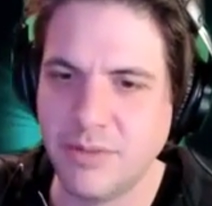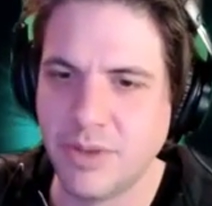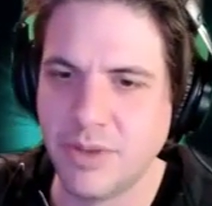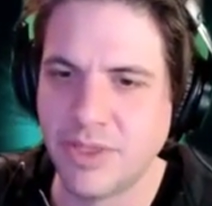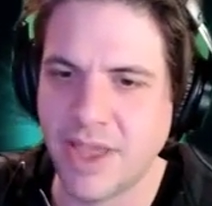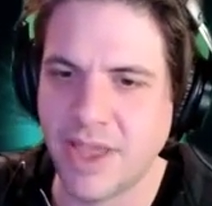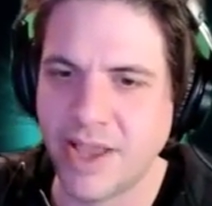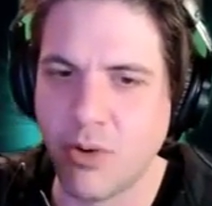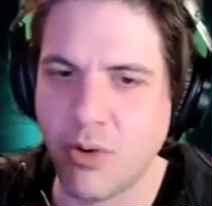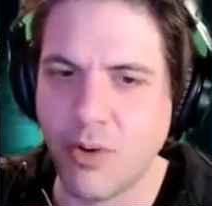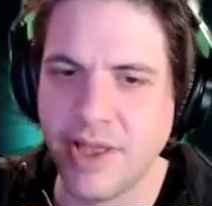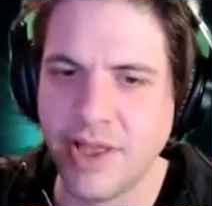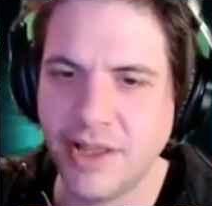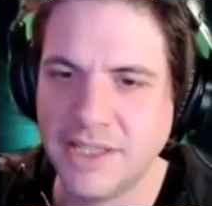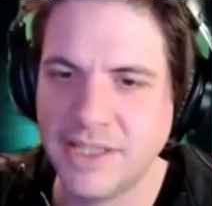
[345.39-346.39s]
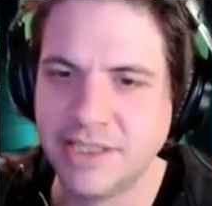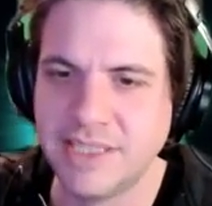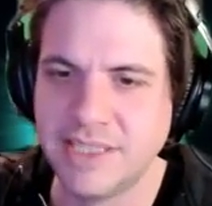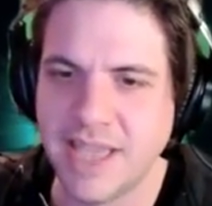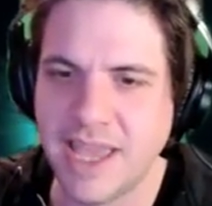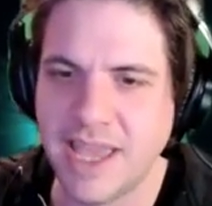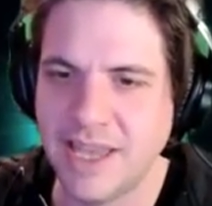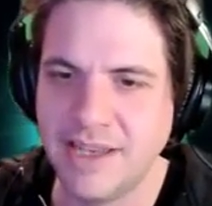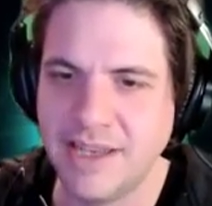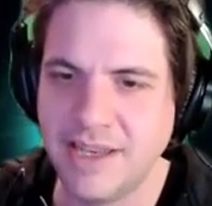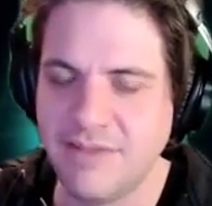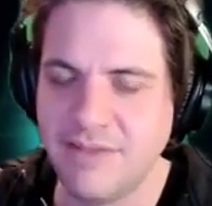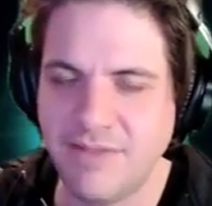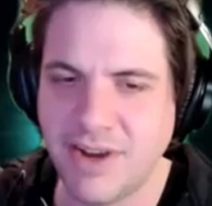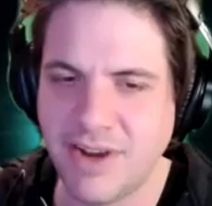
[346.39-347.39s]
with like oil and sand
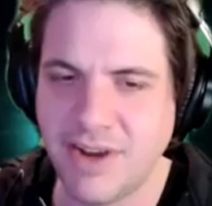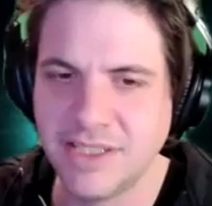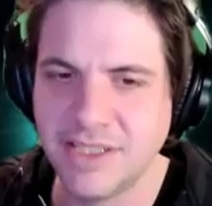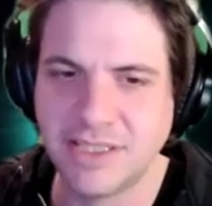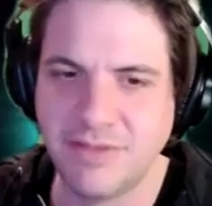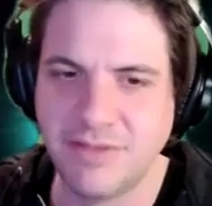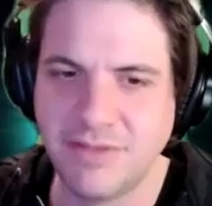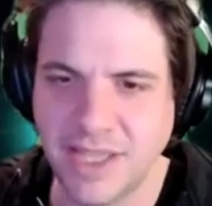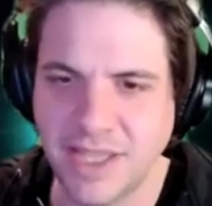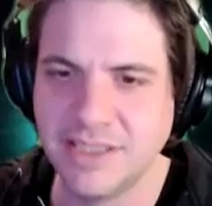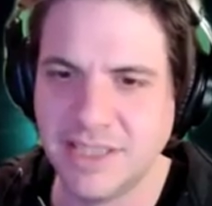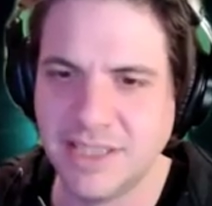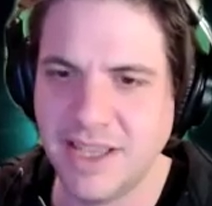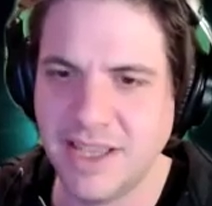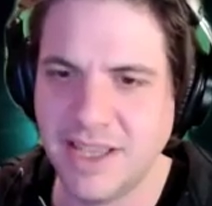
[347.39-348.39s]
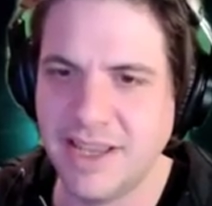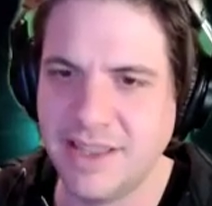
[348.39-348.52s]
and various things in it,